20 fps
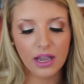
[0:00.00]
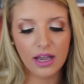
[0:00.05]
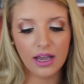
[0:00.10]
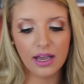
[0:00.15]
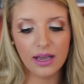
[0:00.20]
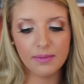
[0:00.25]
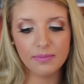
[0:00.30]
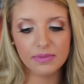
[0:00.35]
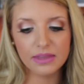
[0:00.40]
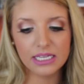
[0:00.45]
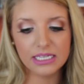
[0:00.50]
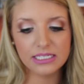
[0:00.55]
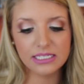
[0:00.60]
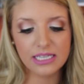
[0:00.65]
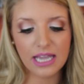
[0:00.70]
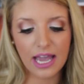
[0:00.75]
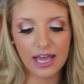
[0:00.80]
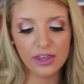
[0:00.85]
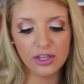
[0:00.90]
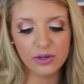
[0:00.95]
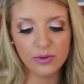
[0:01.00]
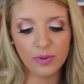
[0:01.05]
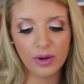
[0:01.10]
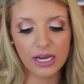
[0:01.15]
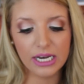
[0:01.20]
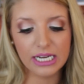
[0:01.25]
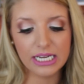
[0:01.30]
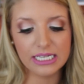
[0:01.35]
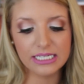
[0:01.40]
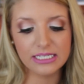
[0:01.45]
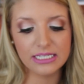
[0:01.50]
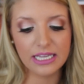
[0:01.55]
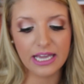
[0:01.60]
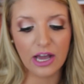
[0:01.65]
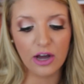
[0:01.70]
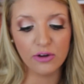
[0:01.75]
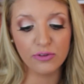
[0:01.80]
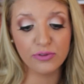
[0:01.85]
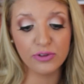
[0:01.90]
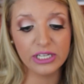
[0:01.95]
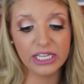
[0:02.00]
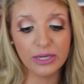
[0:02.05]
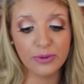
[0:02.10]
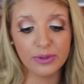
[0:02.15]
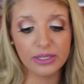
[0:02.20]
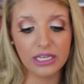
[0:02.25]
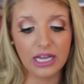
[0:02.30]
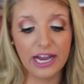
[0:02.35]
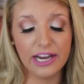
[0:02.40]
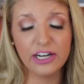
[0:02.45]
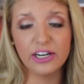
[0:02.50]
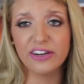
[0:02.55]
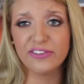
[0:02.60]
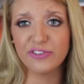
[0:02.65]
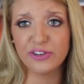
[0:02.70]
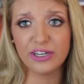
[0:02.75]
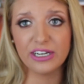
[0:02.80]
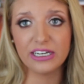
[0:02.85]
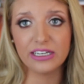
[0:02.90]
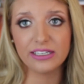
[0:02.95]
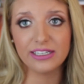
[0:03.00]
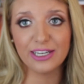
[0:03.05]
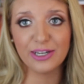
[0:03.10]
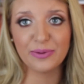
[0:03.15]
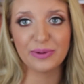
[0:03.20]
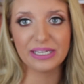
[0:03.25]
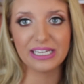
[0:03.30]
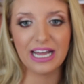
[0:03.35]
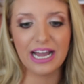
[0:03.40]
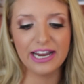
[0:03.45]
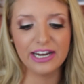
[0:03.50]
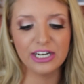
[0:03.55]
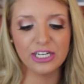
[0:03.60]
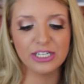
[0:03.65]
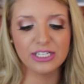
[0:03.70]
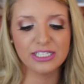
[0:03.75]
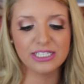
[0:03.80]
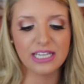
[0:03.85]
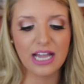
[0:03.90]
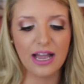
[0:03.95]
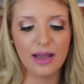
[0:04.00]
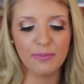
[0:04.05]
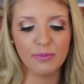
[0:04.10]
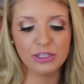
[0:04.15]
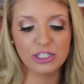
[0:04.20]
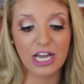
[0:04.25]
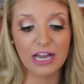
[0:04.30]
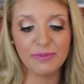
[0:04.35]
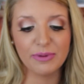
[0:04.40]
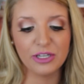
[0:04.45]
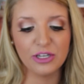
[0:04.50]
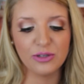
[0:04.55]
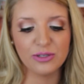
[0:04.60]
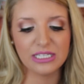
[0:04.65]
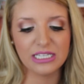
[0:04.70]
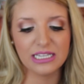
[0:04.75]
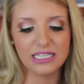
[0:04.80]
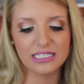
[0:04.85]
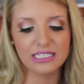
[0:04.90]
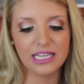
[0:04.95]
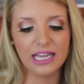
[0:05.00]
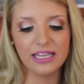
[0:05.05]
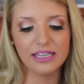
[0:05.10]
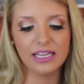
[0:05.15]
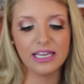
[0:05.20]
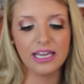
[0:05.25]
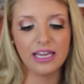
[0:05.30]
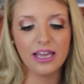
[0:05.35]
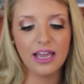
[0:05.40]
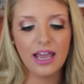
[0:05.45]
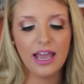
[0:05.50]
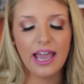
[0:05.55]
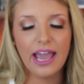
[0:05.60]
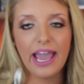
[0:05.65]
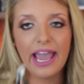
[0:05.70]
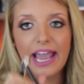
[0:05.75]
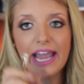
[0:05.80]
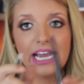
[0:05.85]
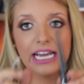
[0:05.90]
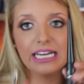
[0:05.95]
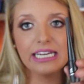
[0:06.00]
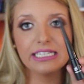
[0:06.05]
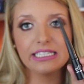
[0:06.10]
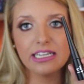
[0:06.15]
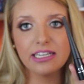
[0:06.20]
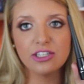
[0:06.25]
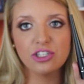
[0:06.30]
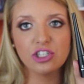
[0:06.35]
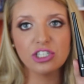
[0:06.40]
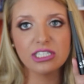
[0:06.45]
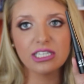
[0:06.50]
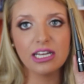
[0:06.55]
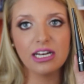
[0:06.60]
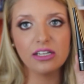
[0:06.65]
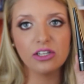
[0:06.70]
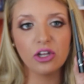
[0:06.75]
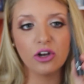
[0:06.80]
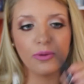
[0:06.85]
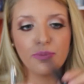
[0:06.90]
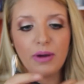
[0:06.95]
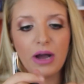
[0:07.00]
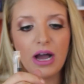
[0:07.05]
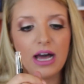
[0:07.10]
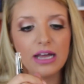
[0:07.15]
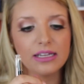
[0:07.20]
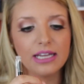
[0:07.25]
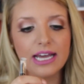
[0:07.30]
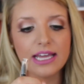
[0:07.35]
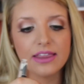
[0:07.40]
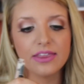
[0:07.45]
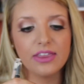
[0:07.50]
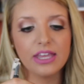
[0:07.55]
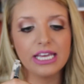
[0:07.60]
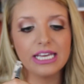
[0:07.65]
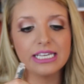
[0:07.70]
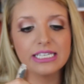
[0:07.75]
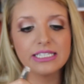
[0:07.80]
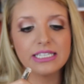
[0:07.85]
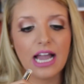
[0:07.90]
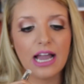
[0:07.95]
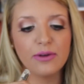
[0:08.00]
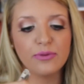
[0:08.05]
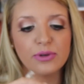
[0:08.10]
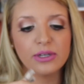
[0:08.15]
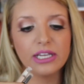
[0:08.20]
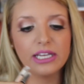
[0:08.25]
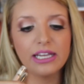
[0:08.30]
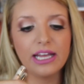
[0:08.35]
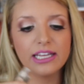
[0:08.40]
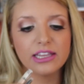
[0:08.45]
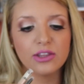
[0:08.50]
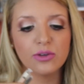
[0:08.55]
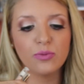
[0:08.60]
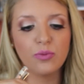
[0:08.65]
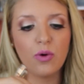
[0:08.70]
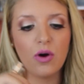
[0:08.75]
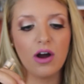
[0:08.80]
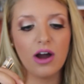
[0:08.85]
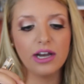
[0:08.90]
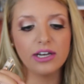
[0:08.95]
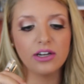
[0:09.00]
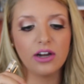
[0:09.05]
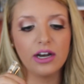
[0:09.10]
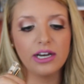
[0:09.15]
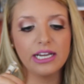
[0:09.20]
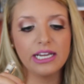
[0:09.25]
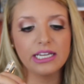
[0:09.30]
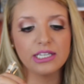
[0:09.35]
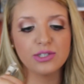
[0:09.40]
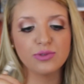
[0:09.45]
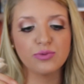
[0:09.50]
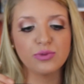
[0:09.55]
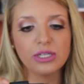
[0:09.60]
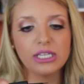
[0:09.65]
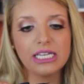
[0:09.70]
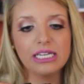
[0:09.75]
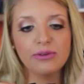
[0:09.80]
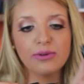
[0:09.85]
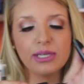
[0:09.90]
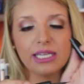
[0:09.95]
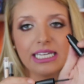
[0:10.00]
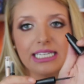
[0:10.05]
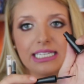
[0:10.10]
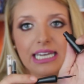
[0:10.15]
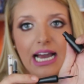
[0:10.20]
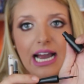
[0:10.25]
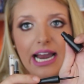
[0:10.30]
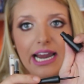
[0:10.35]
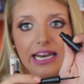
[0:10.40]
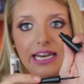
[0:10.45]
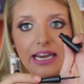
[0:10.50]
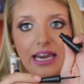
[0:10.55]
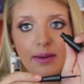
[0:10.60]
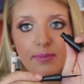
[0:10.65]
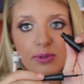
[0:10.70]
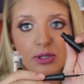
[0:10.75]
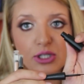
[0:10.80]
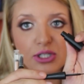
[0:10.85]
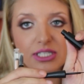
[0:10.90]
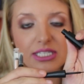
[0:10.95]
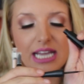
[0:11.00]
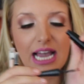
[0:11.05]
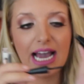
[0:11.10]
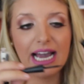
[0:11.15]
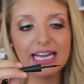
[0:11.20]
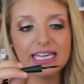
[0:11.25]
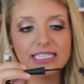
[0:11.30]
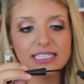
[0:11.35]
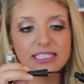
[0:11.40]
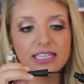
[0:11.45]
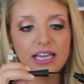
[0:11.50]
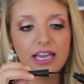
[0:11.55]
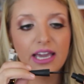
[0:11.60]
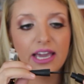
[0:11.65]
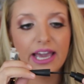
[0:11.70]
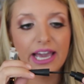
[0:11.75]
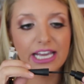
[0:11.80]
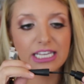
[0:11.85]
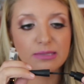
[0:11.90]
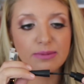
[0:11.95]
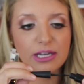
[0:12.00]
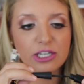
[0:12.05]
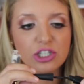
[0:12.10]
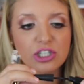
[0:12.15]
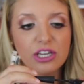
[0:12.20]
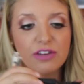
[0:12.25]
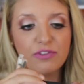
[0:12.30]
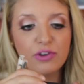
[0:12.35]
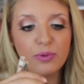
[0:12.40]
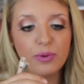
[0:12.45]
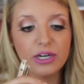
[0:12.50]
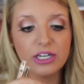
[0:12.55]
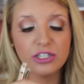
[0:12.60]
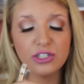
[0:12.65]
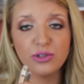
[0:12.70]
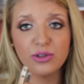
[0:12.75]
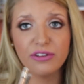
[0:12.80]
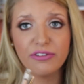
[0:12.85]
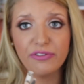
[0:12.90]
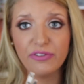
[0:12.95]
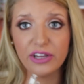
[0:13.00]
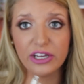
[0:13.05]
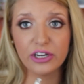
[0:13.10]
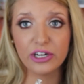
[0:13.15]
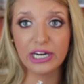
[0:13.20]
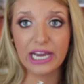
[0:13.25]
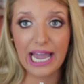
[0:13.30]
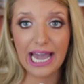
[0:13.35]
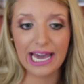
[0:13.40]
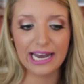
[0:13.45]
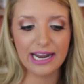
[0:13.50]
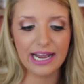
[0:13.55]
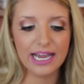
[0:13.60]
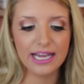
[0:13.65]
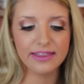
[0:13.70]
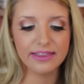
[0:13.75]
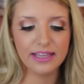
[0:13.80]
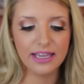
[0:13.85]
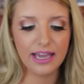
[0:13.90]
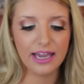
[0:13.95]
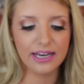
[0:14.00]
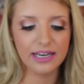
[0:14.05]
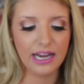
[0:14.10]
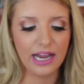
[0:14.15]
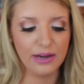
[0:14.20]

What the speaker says: This other one is the e.l.f. liquid liner if you're into liquid liners, which I've been using this lately. And it's just in a little pot like this. I really like the wand on it. It's really, really tiny and precise, especially if you want to do the flick or cat eye at the end.